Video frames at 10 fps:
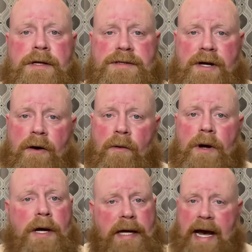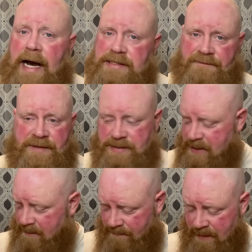So, yeah, guys,
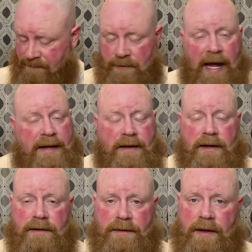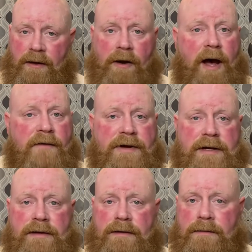if you like the look of
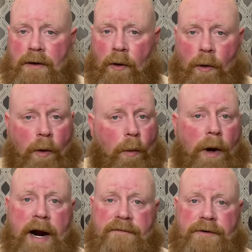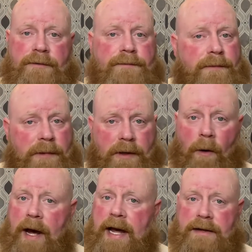it or whatever,
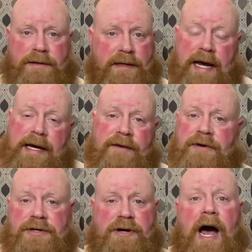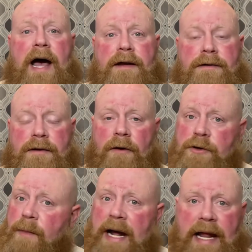go ahead and give it a try. You know,
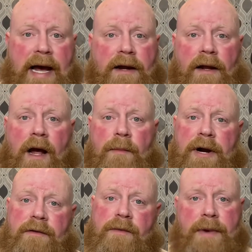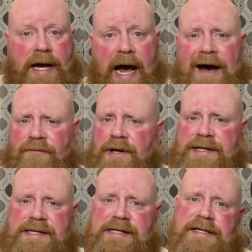you might like it a lot better than me. I have really
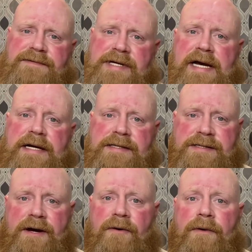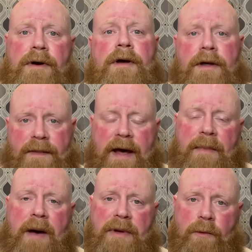sensitive skin, so that
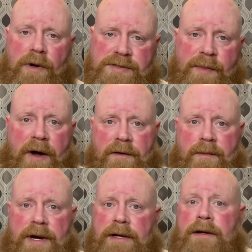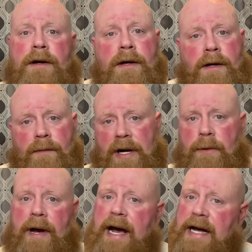might be what's bothering me. But
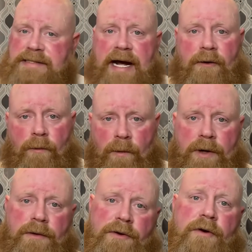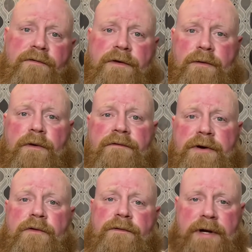anyway, guys, will do it for the
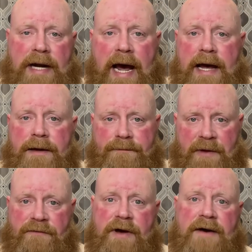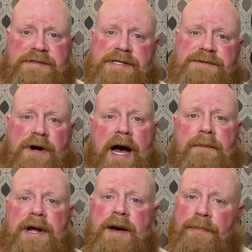review for today. If you haven't
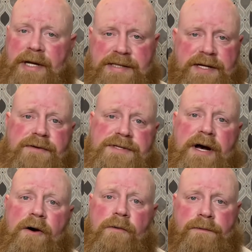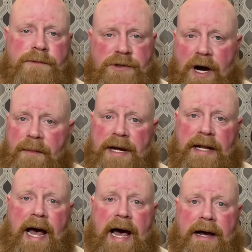subscribed yet, please do so. Drop me a
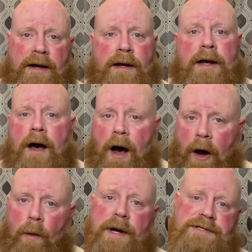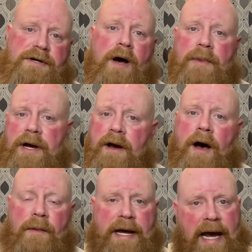like. Always drop me a
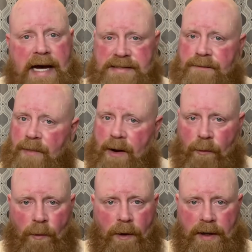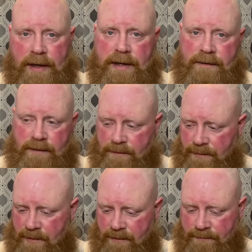comment, guys. I'm really,
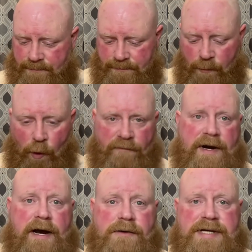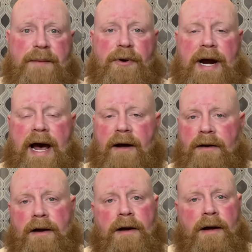the more videos I put
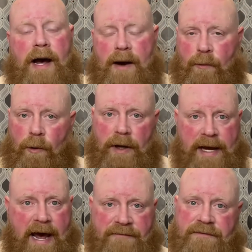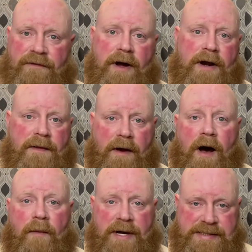out, I'm really having fun in the
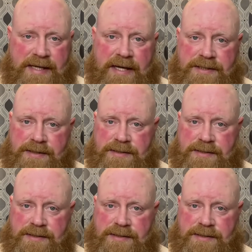comment section.